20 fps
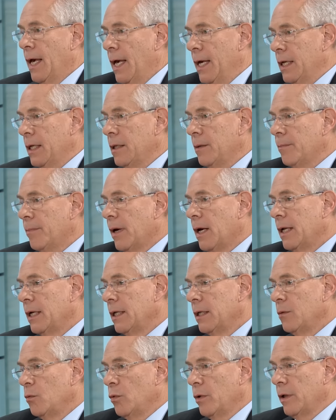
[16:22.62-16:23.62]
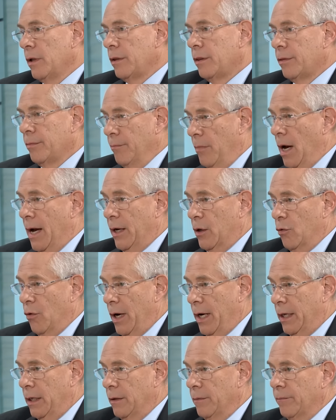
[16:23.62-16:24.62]
Anybody with
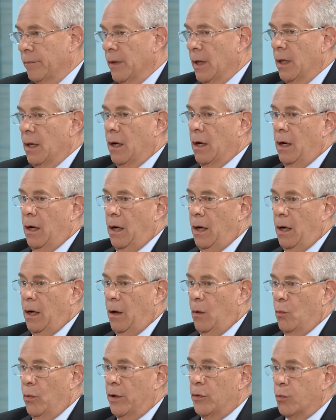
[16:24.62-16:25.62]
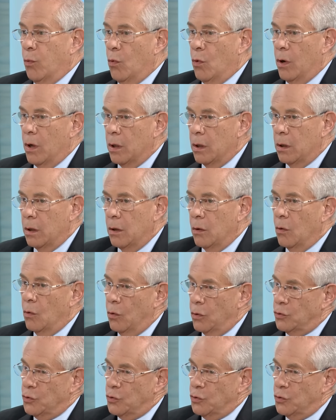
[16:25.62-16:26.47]
migraine, with one or